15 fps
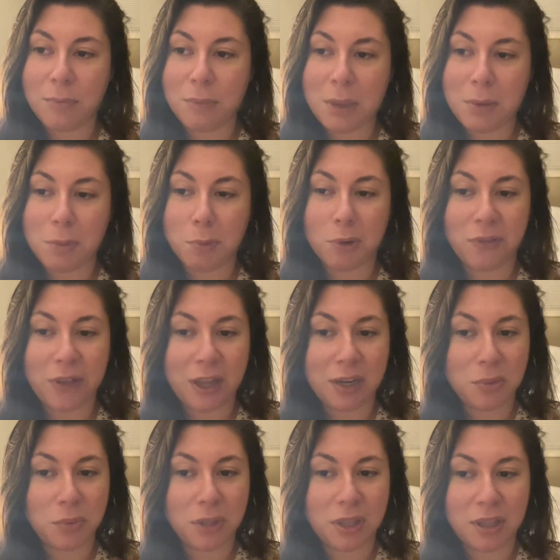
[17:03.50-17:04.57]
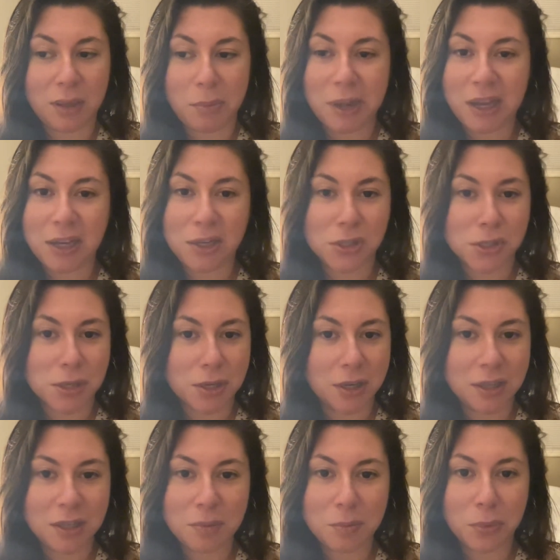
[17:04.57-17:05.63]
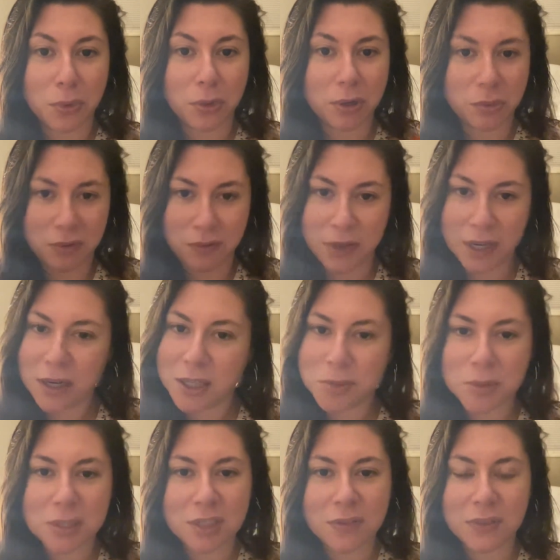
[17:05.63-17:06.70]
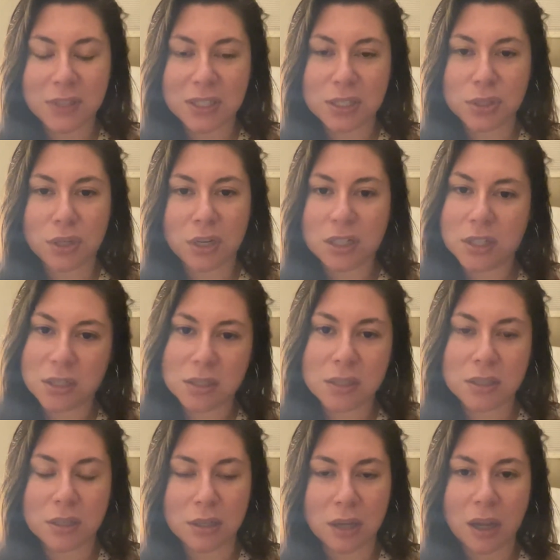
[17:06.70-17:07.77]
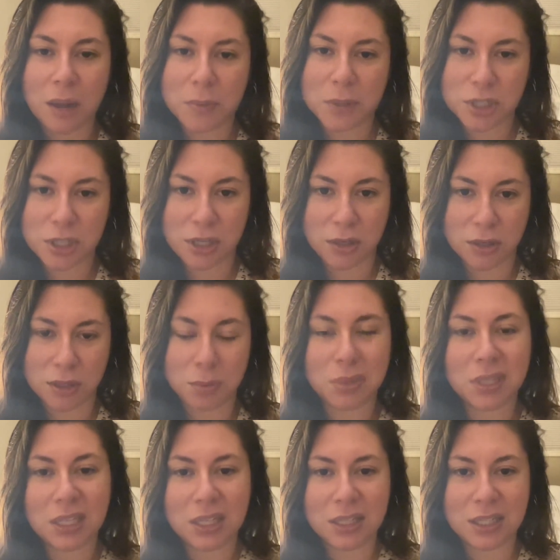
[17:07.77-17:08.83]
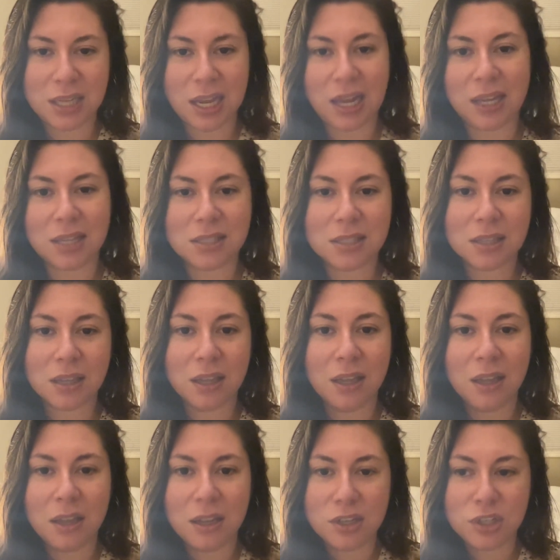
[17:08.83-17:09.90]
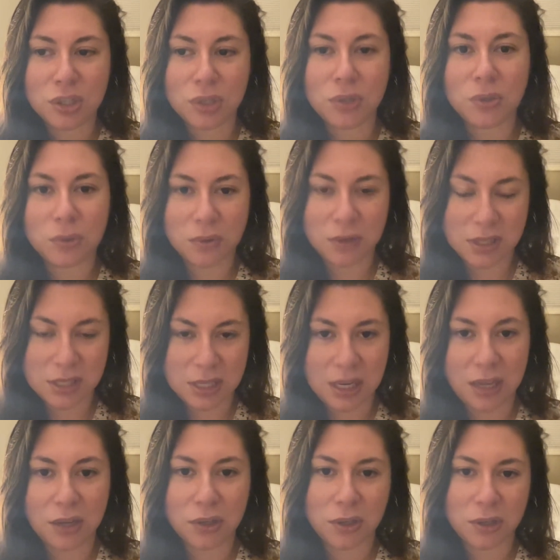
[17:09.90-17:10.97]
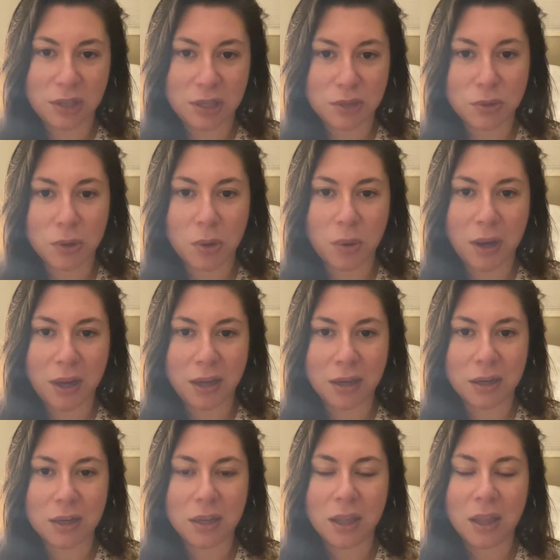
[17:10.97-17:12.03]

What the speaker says: may be provided with a binder or a clipboard with very specific instructions to accomplishing or completing the task to the standard that's required.